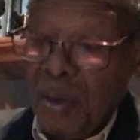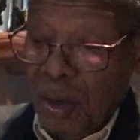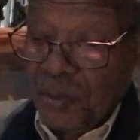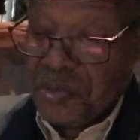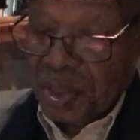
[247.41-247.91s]

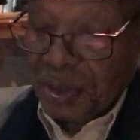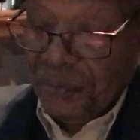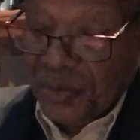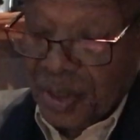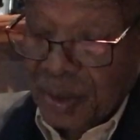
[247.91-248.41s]
of South
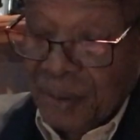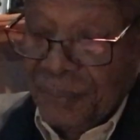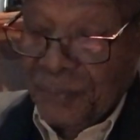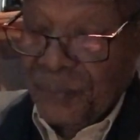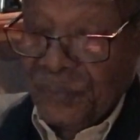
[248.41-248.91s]
Africa.
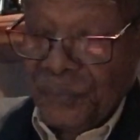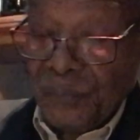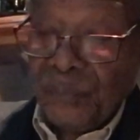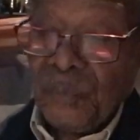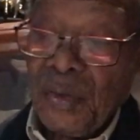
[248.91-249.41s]

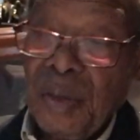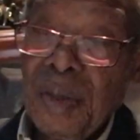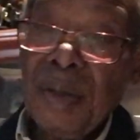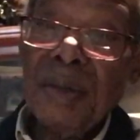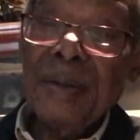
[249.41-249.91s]

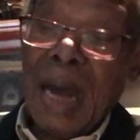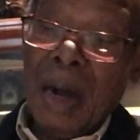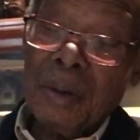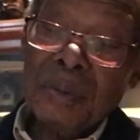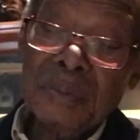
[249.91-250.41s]

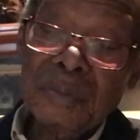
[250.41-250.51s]
Now,